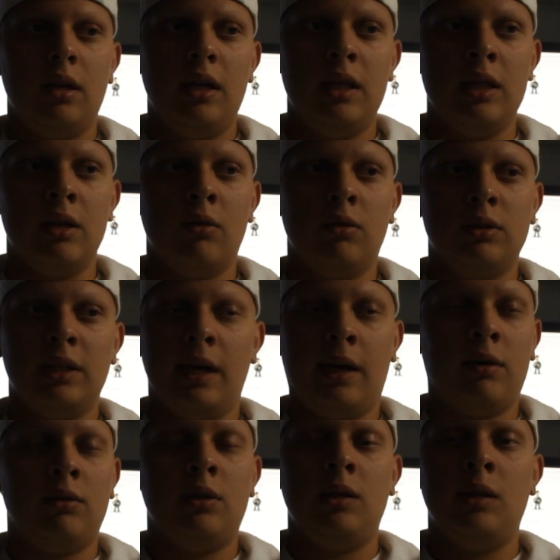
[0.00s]
eaten the whole day
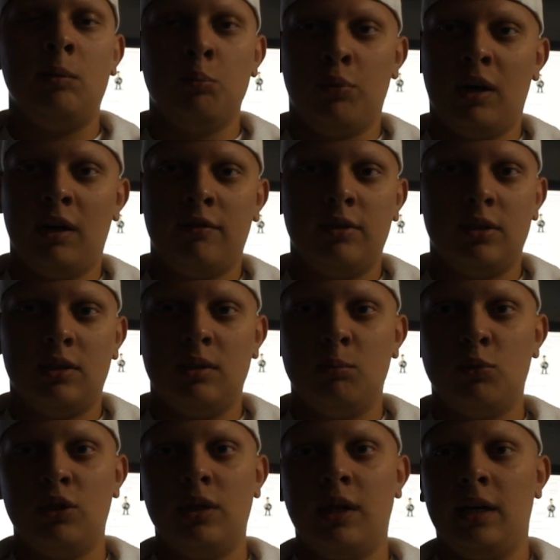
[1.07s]
I only eat breakfast in the
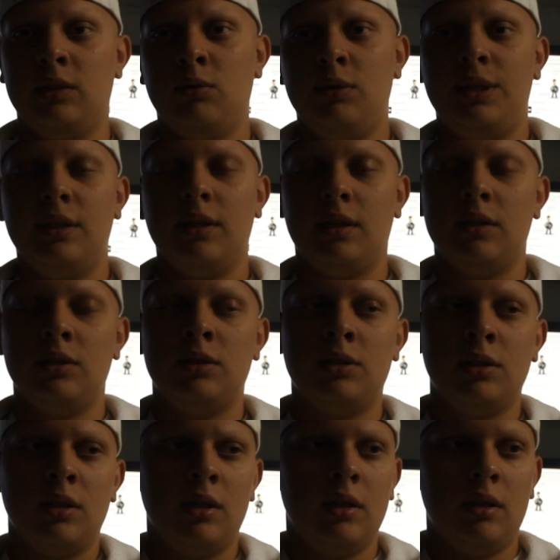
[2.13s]
morning I don't eat lunch